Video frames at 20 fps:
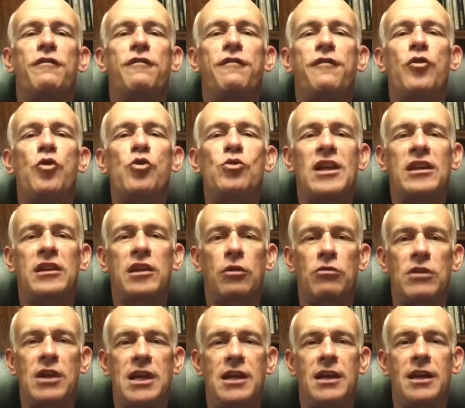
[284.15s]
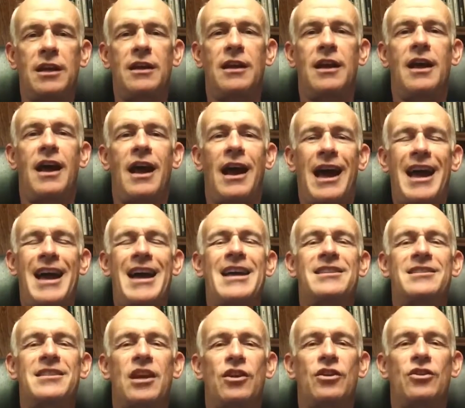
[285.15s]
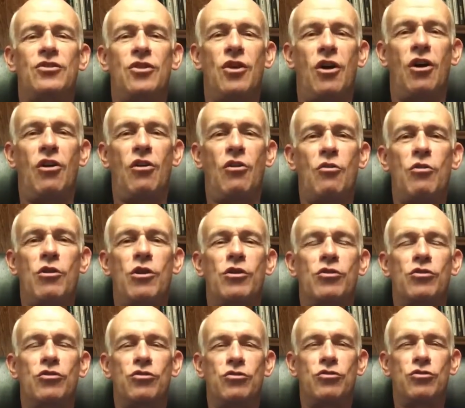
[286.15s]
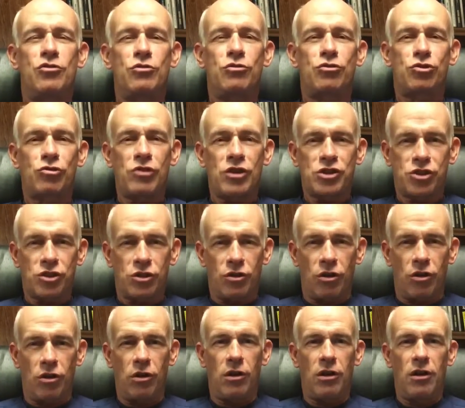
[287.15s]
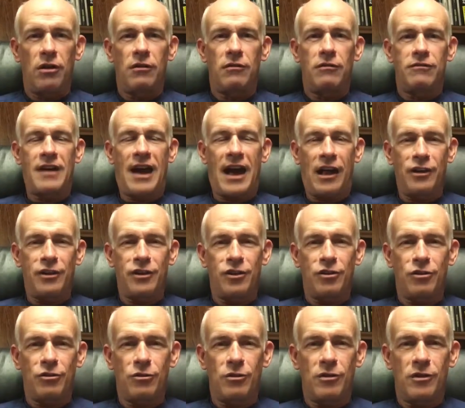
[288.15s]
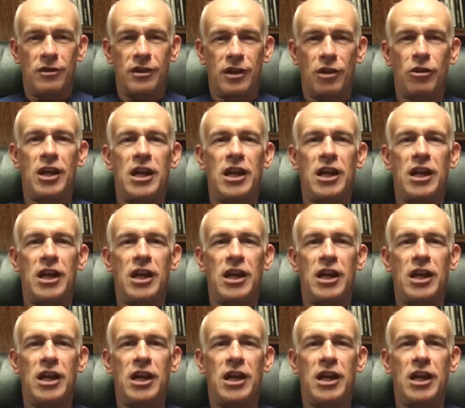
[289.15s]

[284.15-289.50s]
The food that they're eating has no nutritional value.